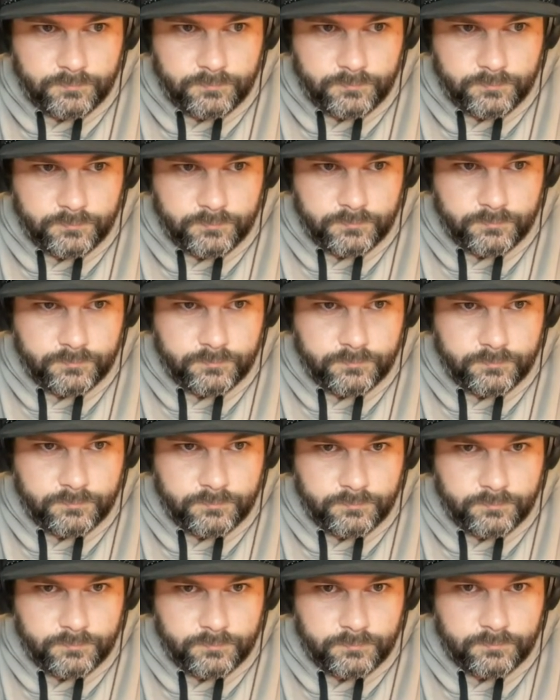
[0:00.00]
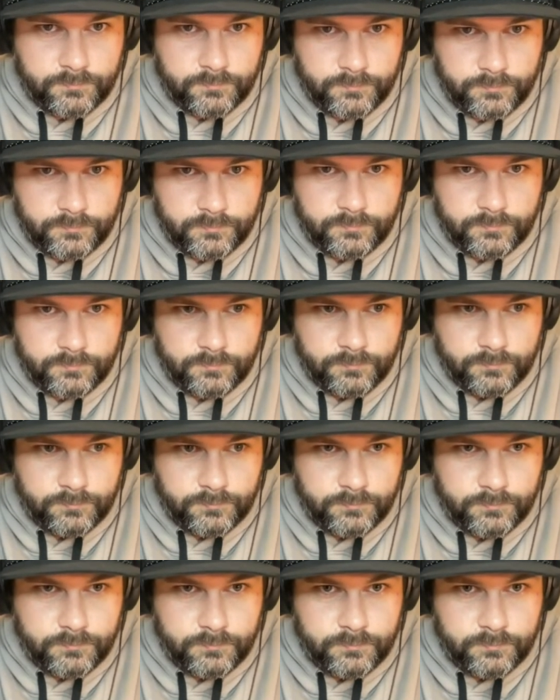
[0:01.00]

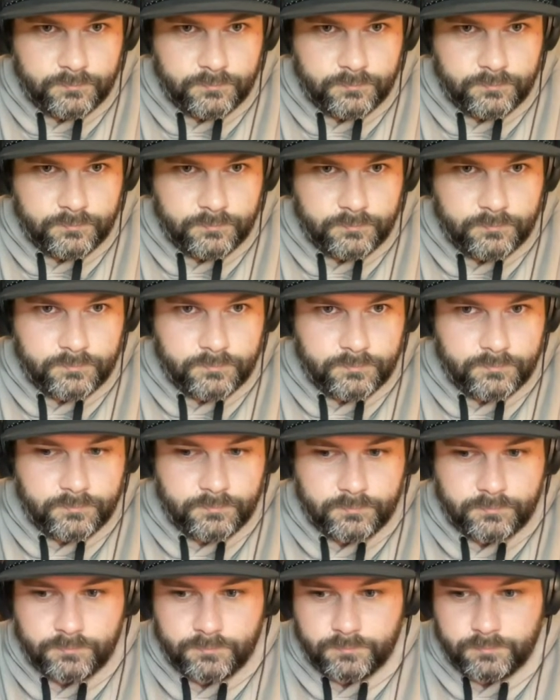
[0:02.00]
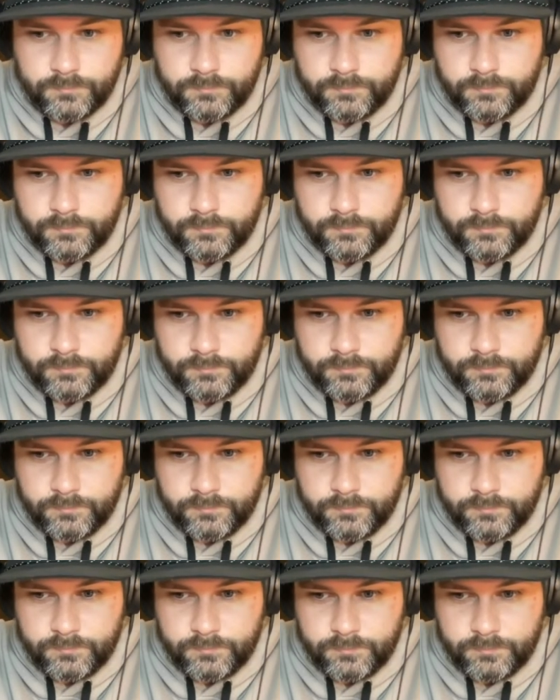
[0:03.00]

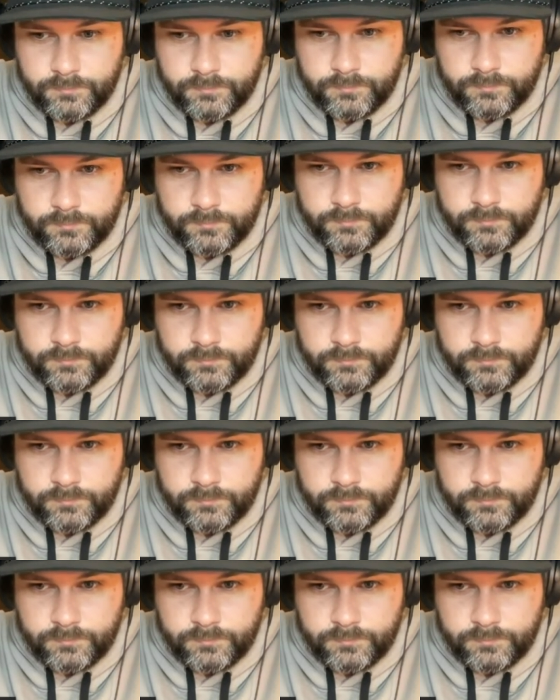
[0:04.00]
(not speaking)